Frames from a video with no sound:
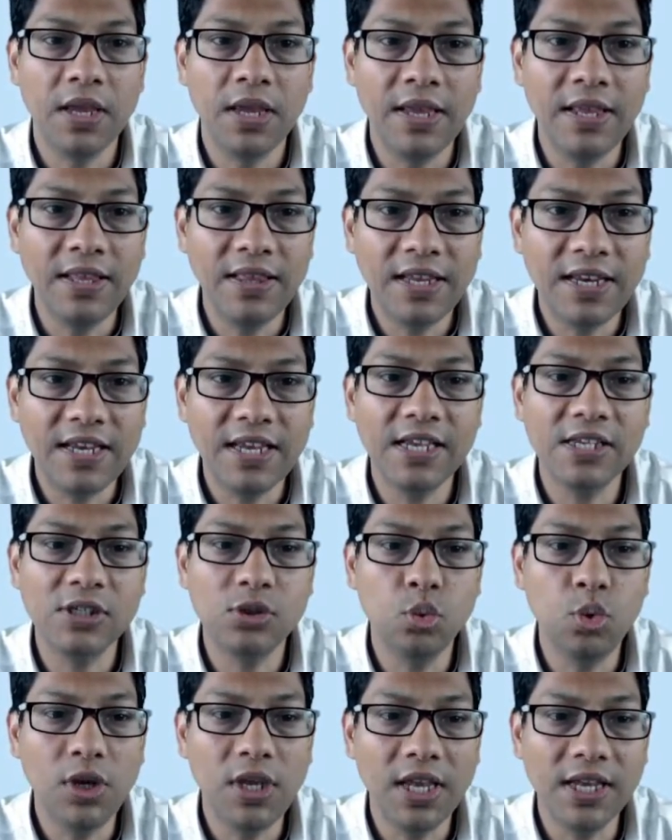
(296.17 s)
In that case,
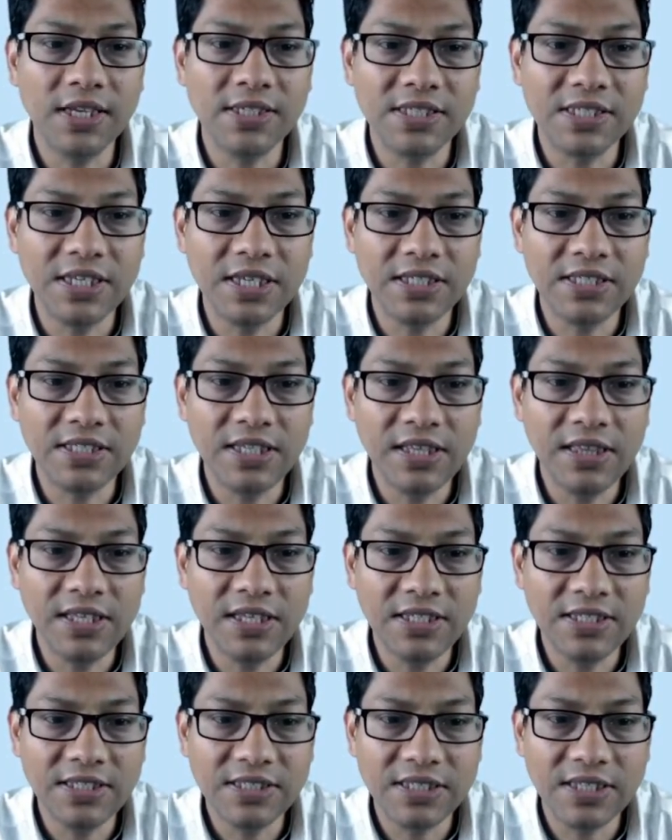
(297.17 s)
we can see
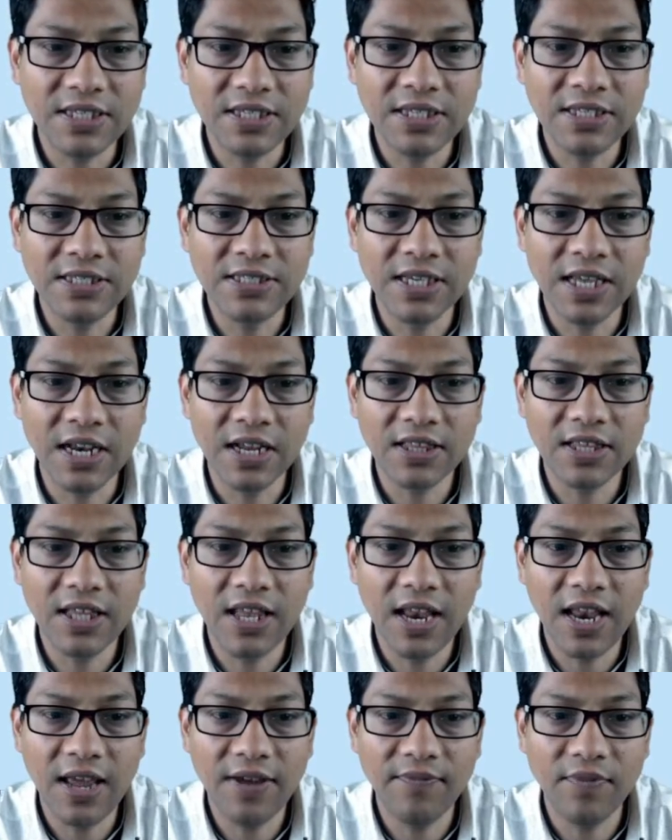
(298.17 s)
this is another
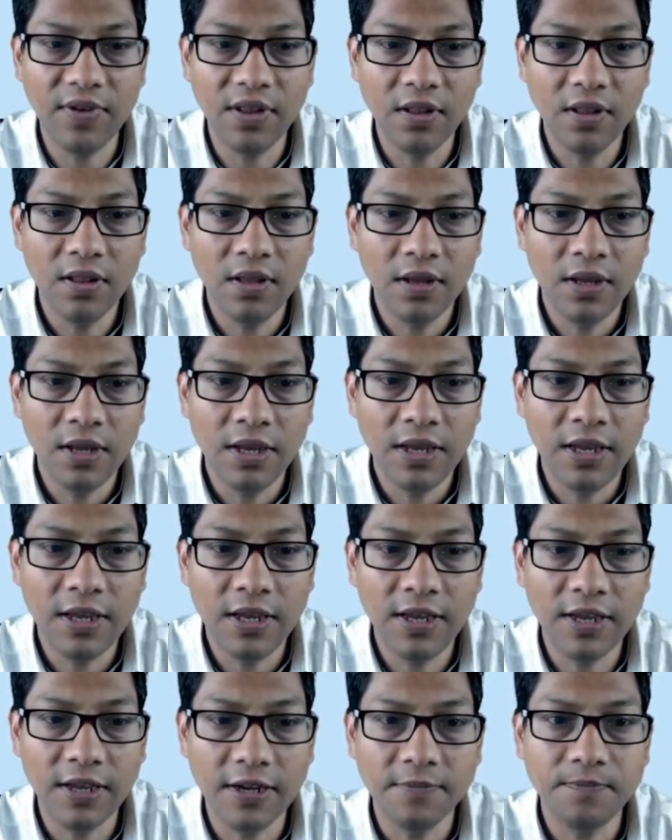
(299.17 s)
level.
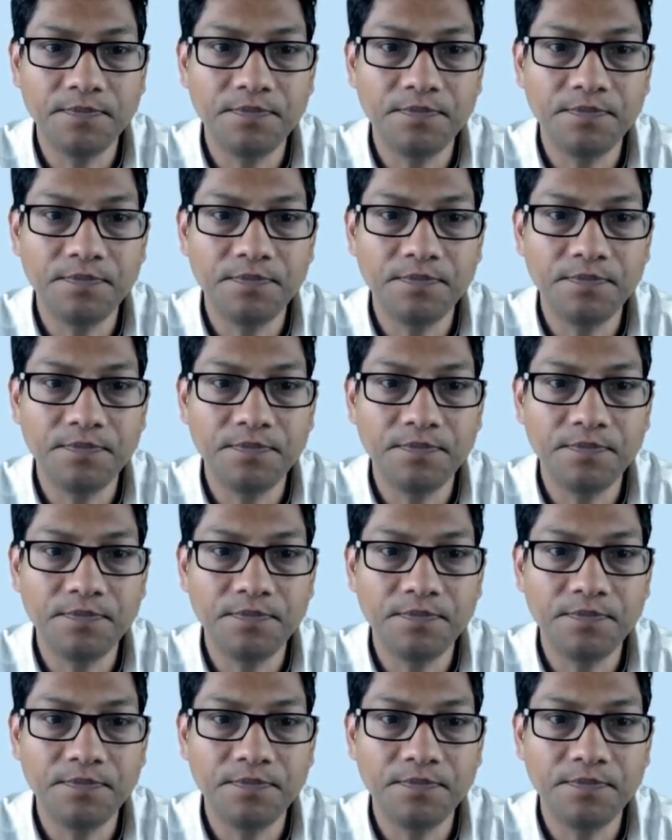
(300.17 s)
here.